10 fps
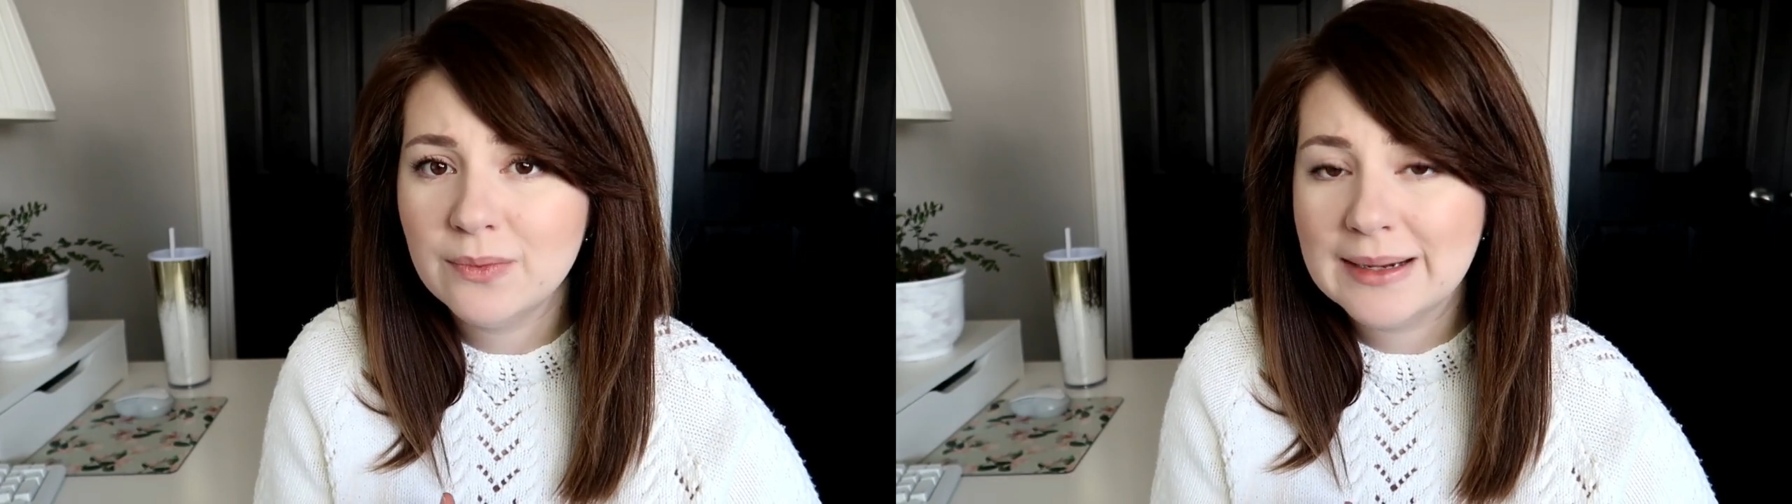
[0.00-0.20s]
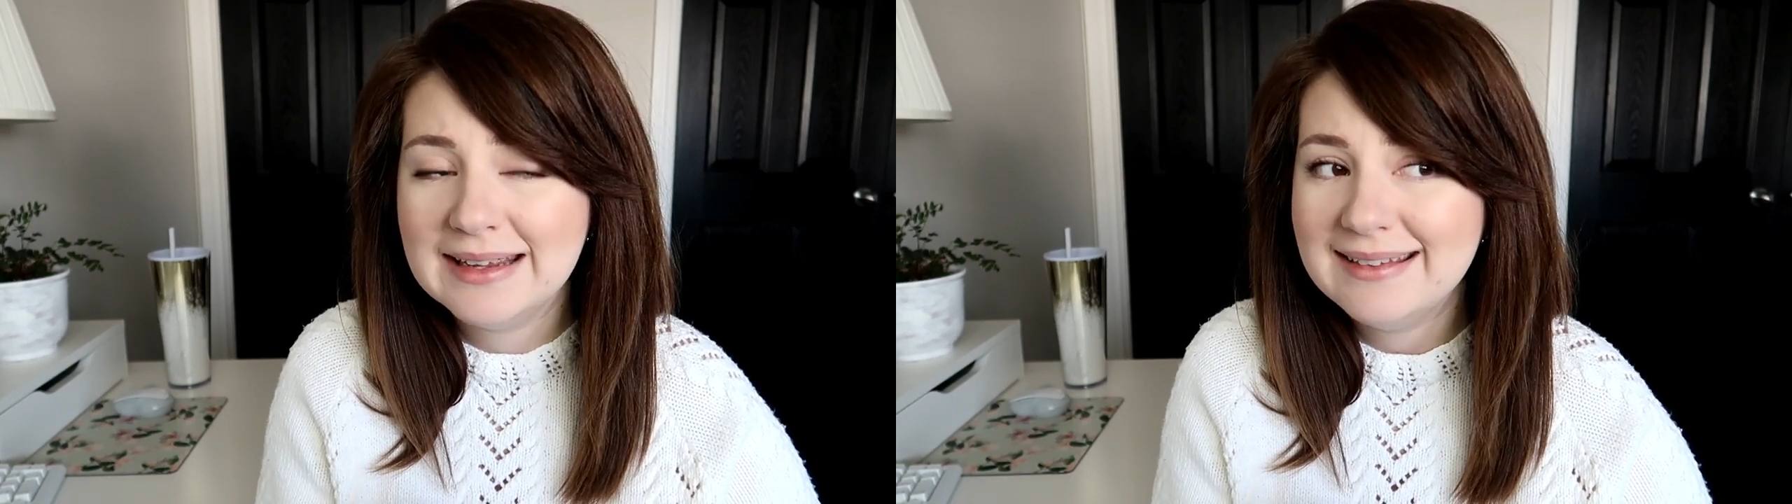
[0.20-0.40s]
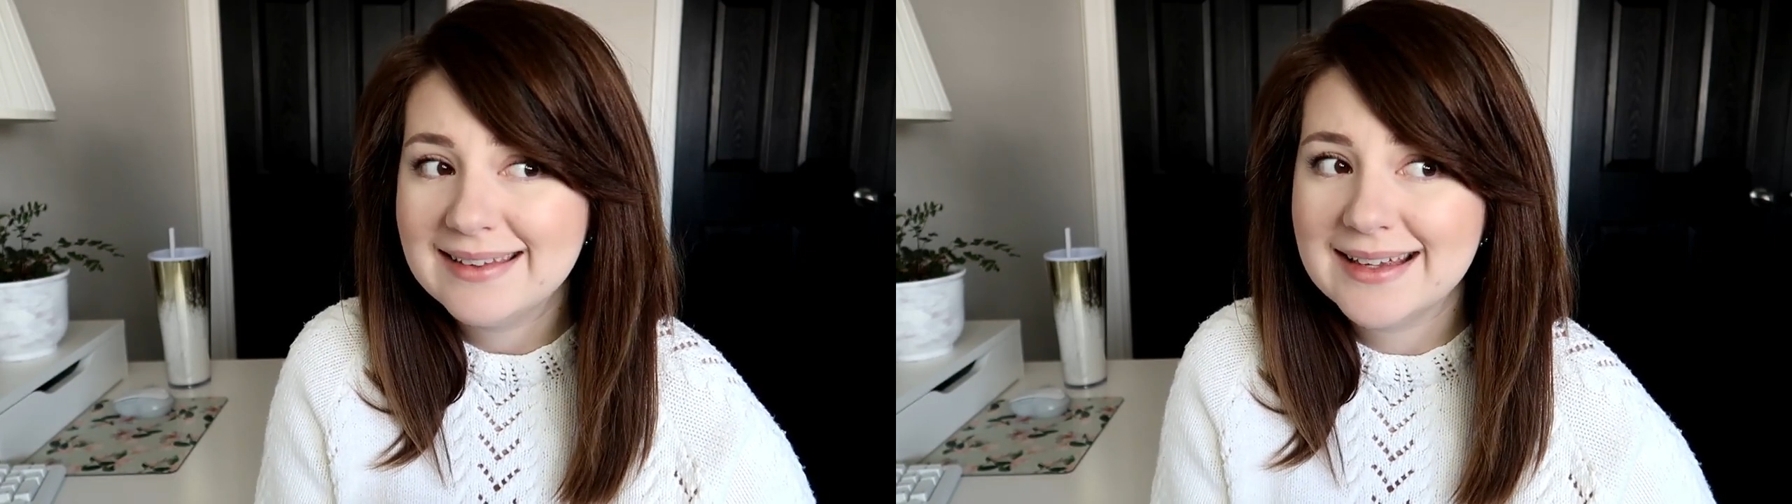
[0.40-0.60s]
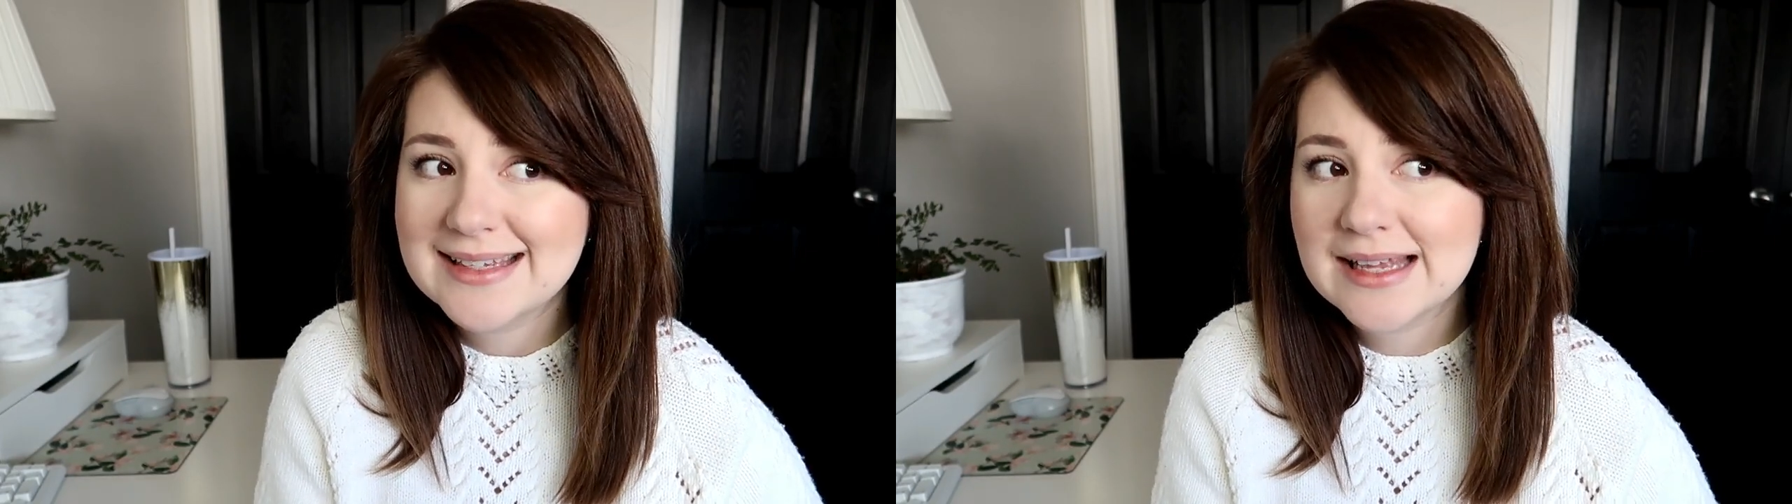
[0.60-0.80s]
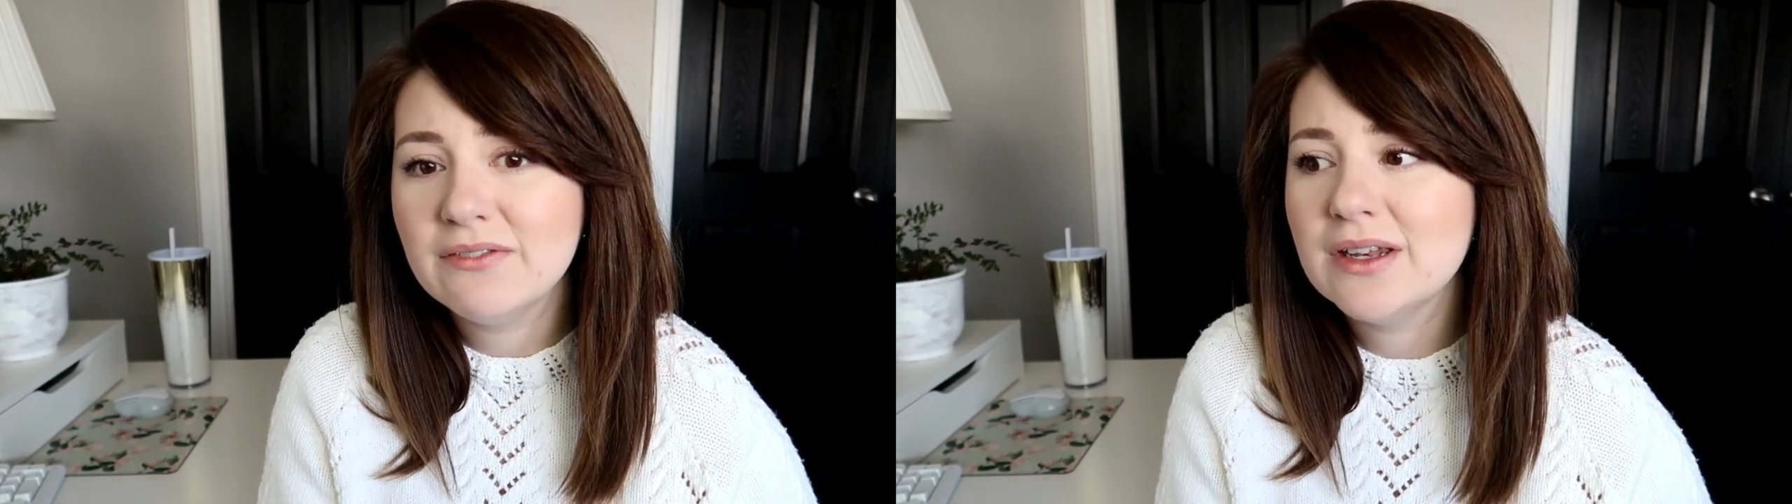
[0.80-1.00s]
20s, like
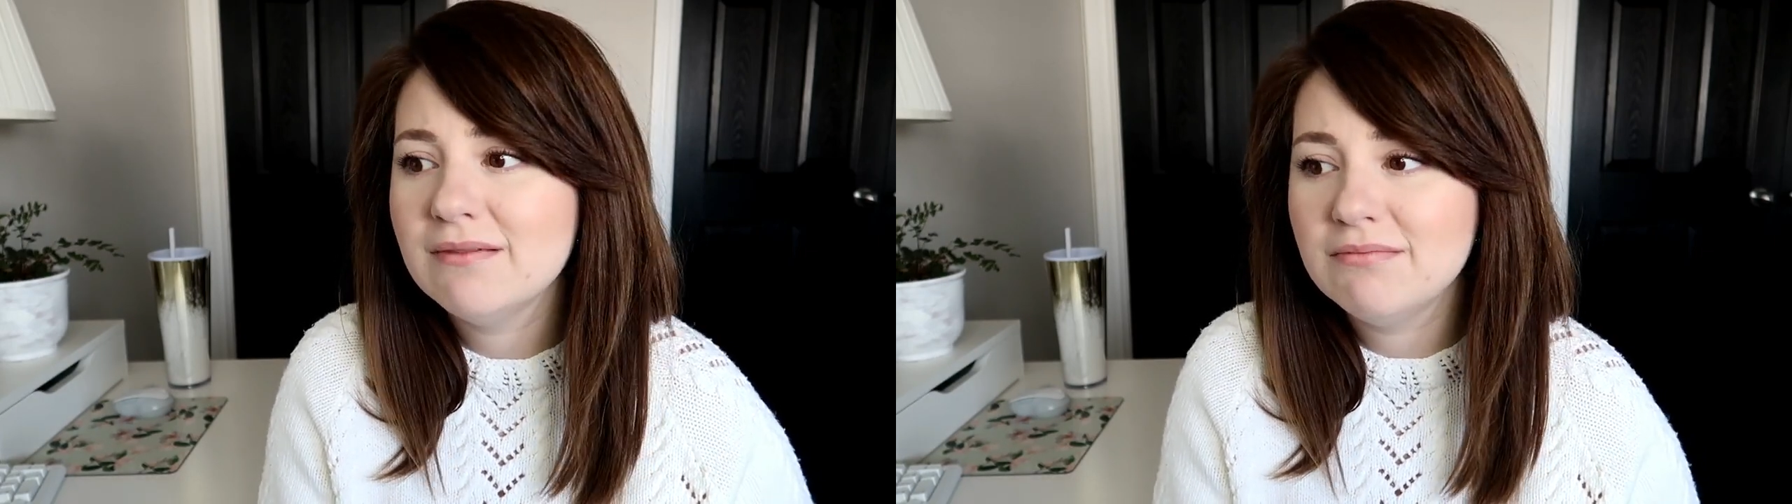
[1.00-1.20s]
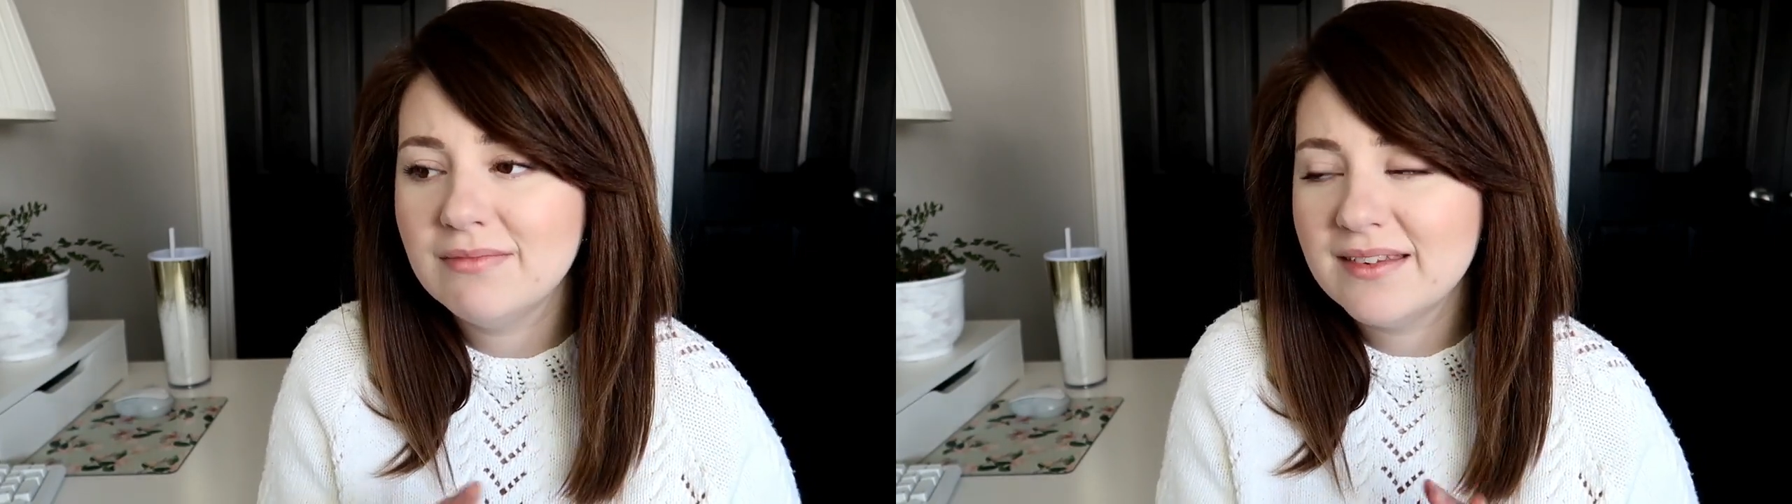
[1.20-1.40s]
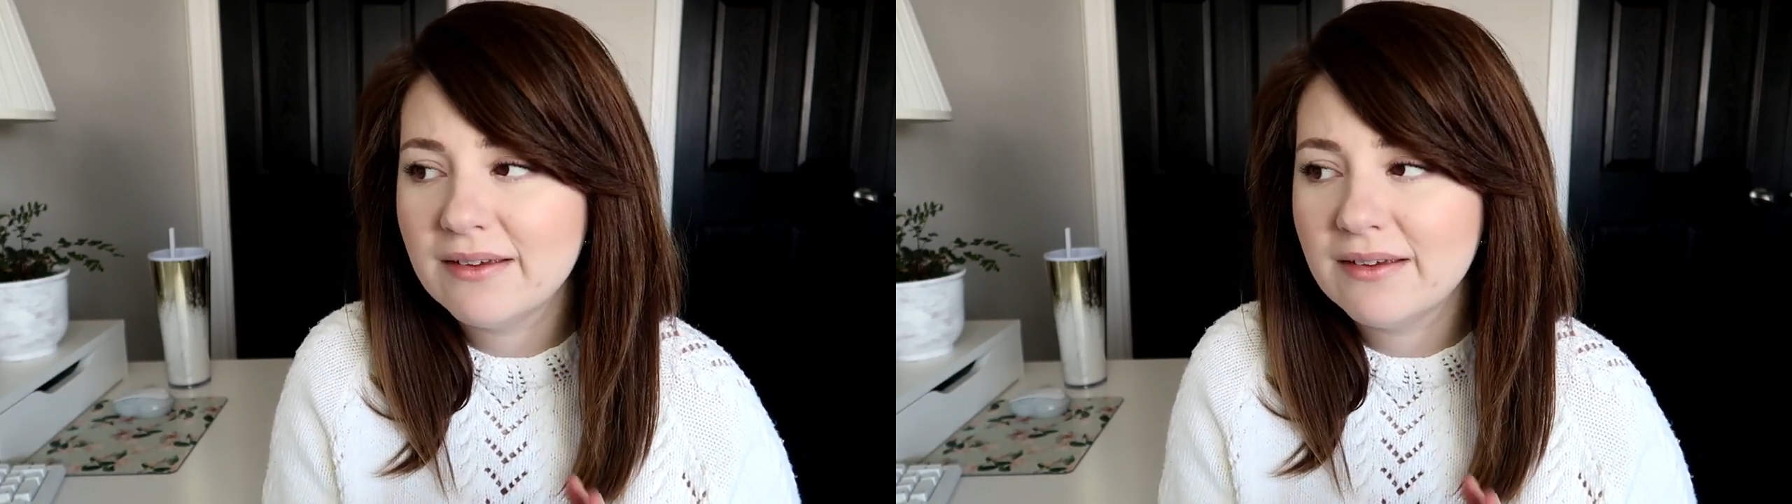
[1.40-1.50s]
seven,